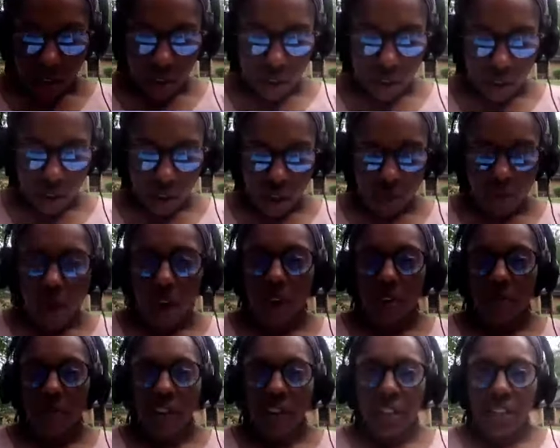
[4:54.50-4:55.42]
So this part
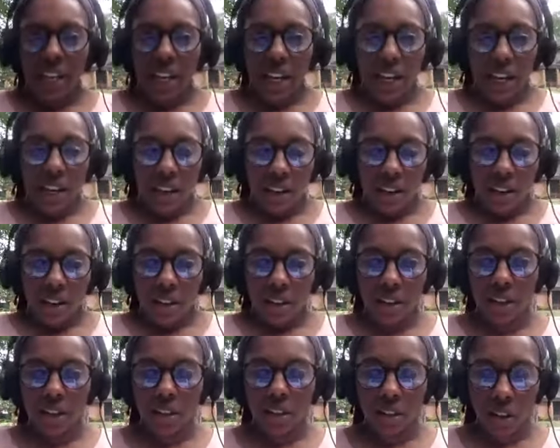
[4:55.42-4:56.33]
of Isaiah
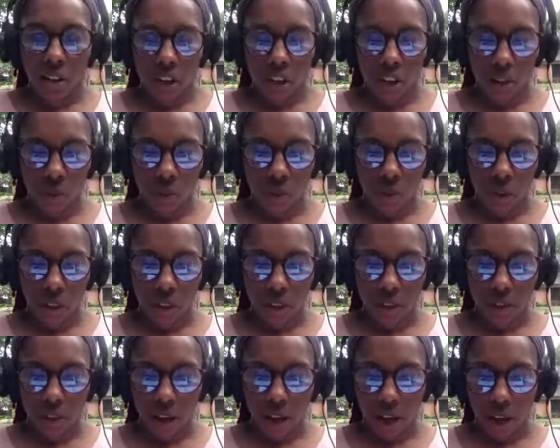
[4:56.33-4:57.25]
starts
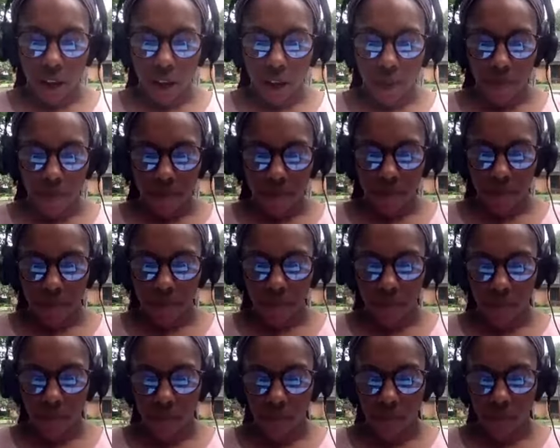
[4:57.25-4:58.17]
with um,
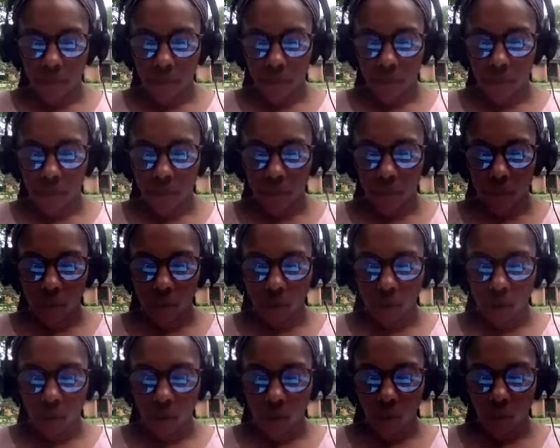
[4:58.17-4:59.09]

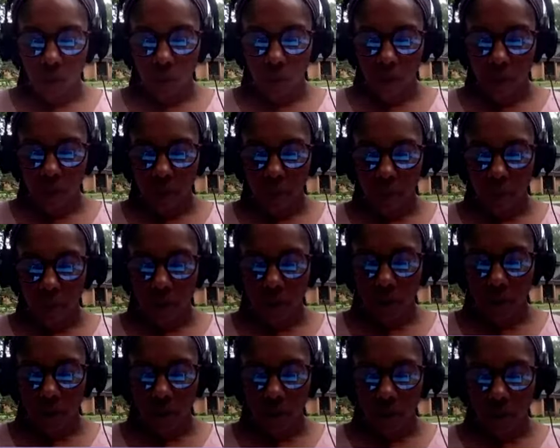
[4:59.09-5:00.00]
with
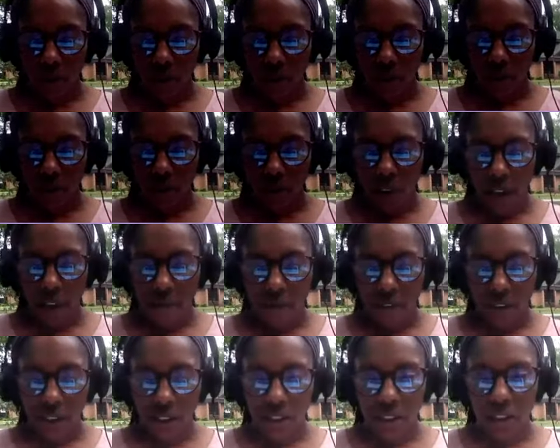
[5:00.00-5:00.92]
the
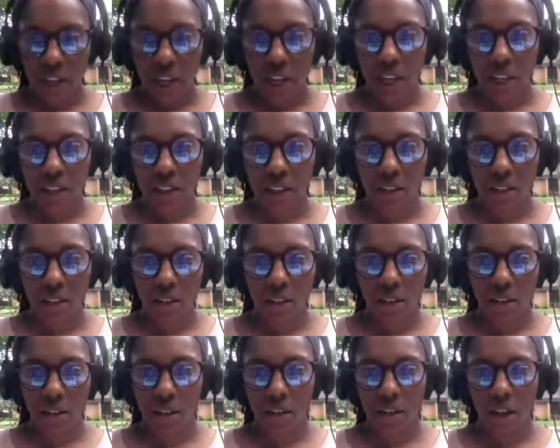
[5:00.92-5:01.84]
prophet saying
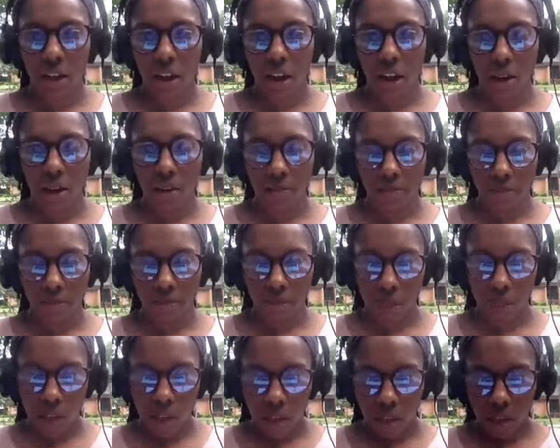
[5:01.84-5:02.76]
um,
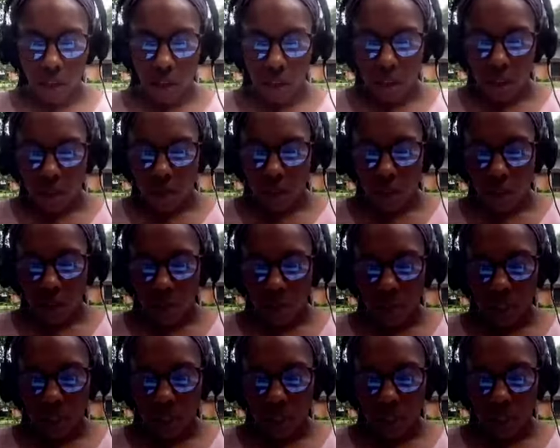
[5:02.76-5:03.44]
to the